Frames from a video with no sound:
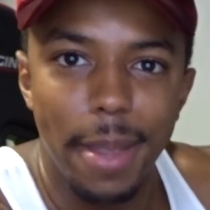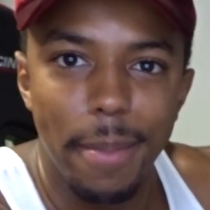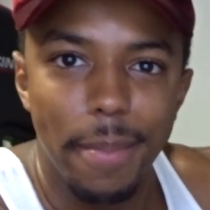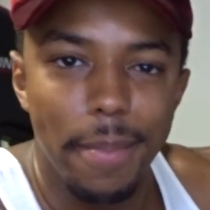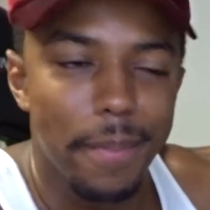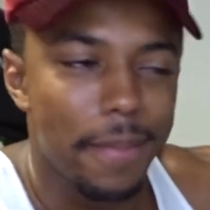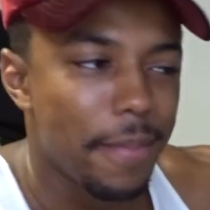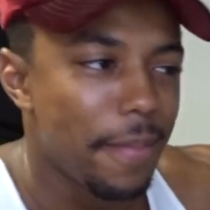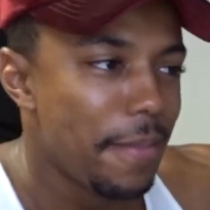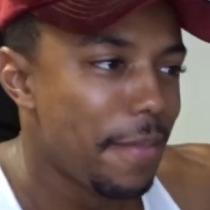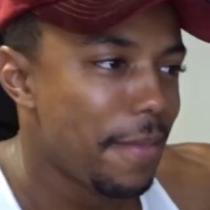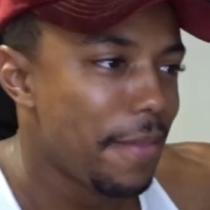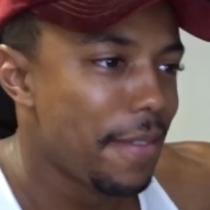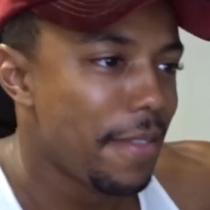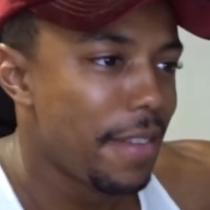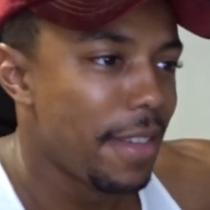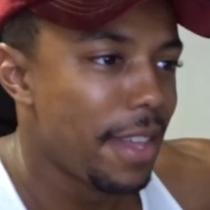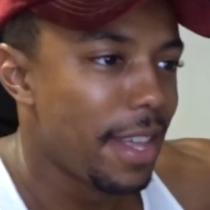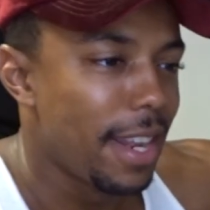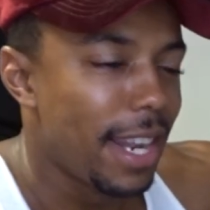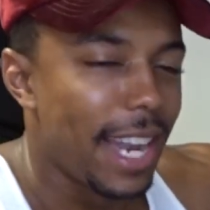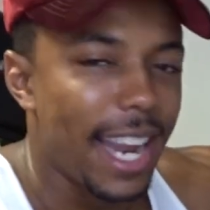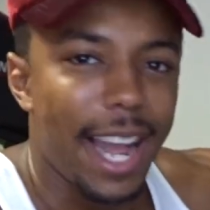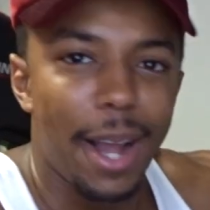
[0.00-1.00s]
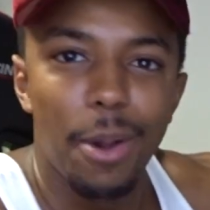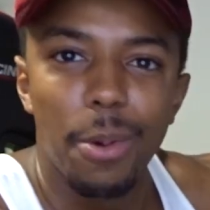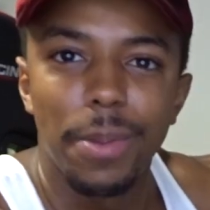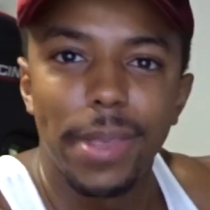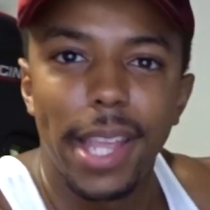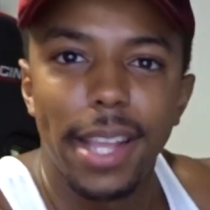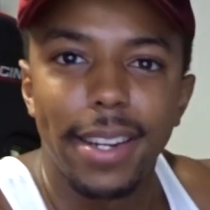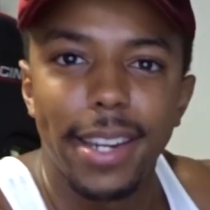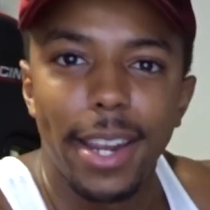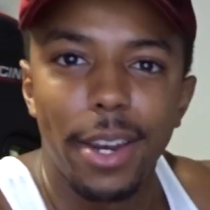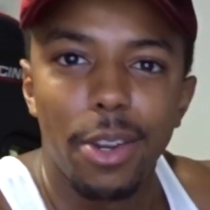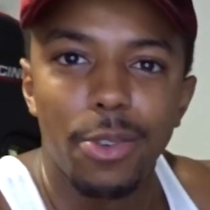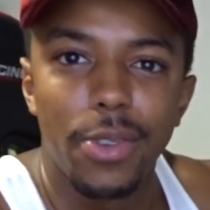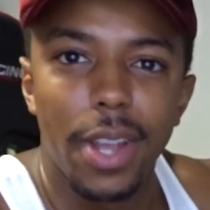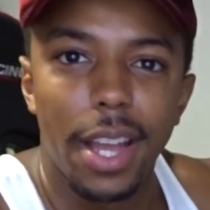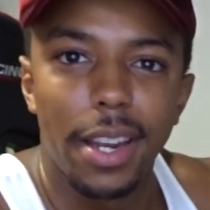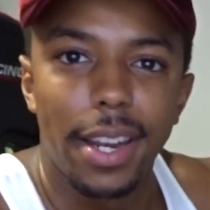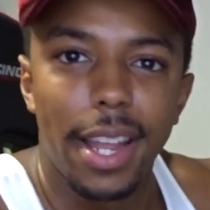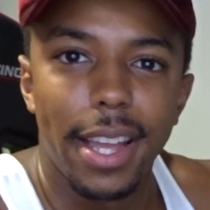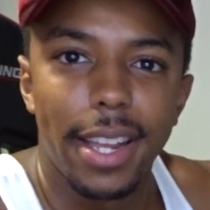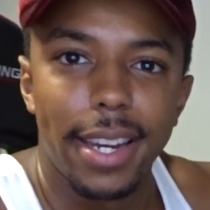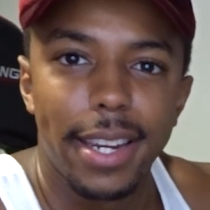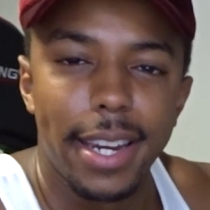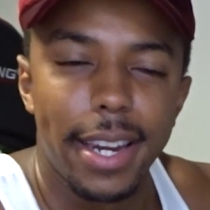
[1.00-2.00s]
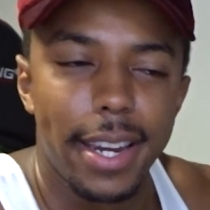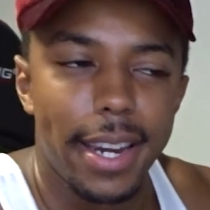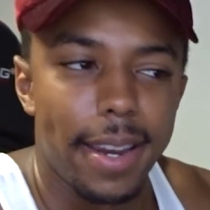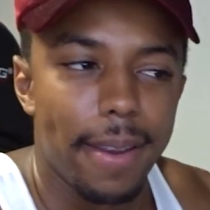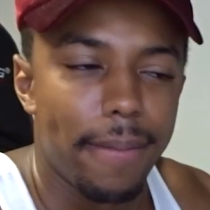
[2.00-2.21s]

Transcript: Like, I would think that they'll try to, like,